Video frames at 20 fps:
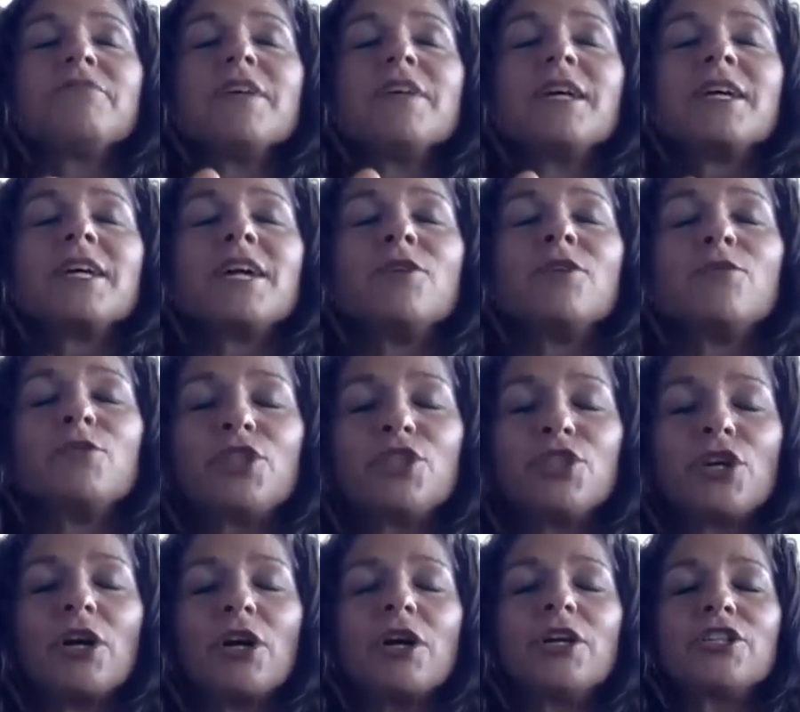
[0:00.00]
can
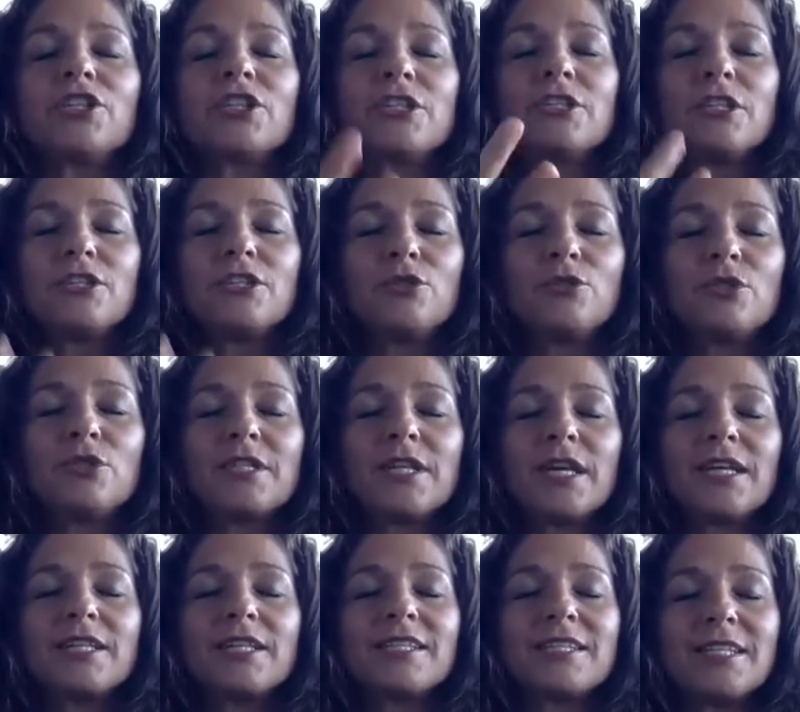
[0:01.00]
recharge and that you
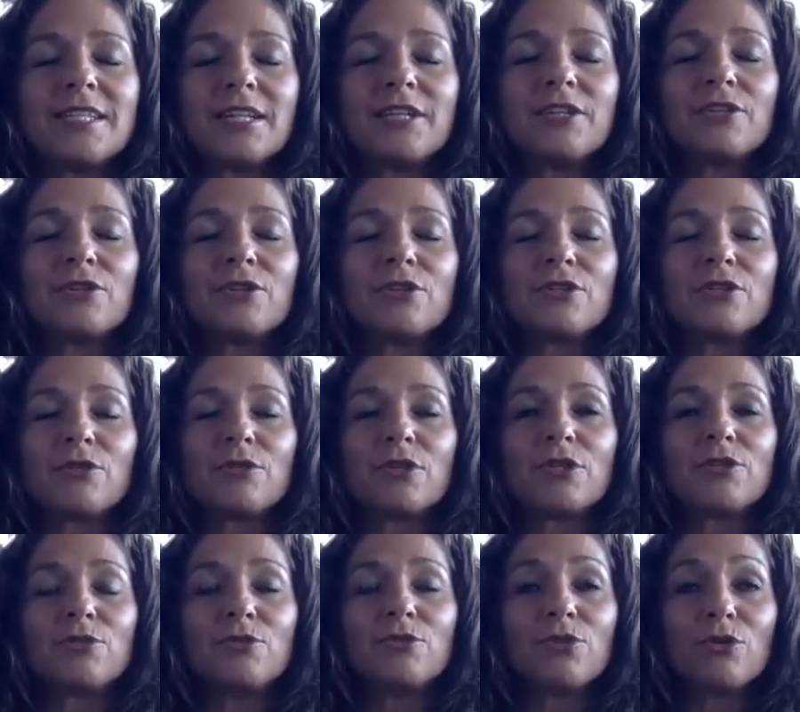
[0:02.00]
stay in center, so
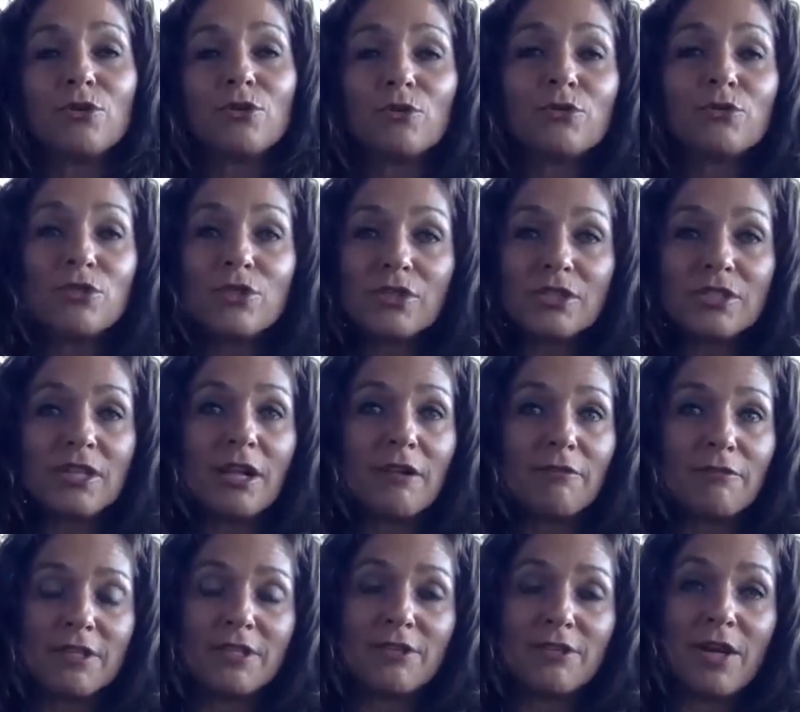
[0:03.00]
that you don't lose yourself
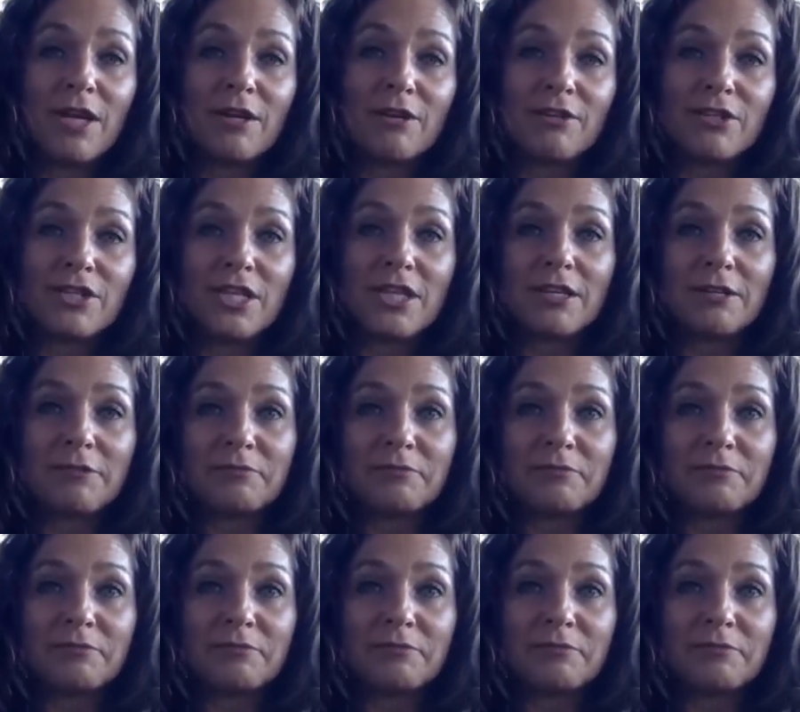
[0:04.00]
and your energy.